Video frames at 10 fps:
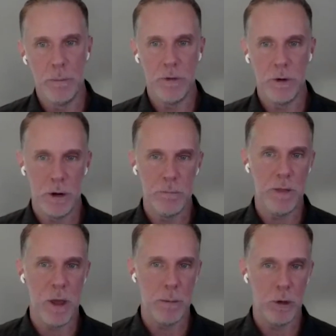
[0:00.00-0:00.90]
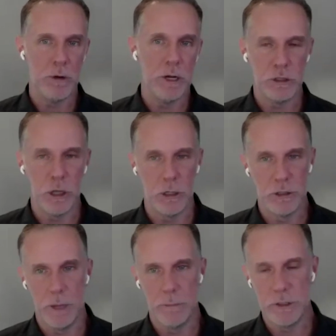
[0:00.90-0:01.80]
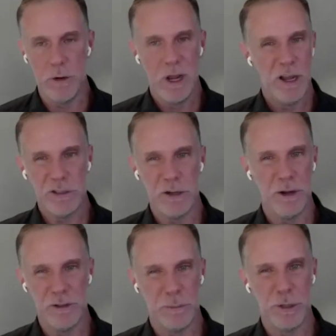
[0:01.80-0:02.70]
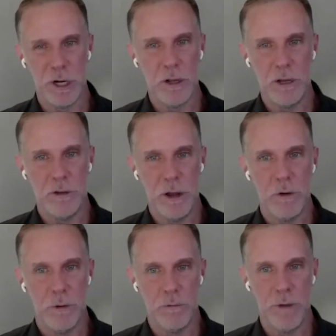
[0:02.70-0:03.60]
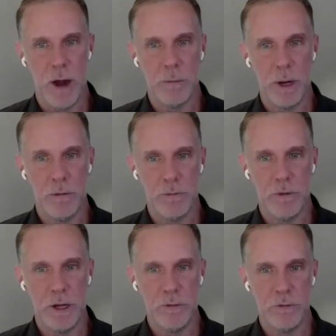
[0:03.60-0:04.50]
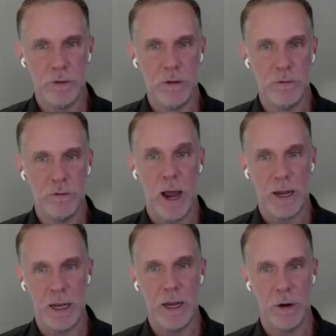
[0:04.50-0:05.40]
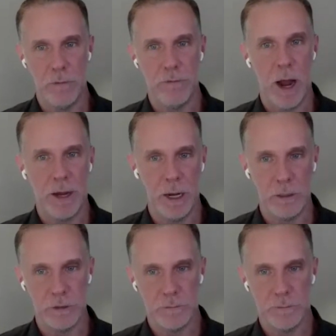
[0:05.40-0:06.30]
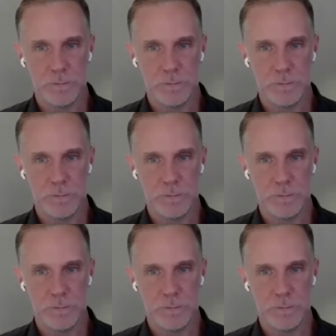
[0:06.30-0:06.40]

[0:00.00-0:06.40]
either admit them or discharge them. So it's a particularly difficult environment for these secondary findings.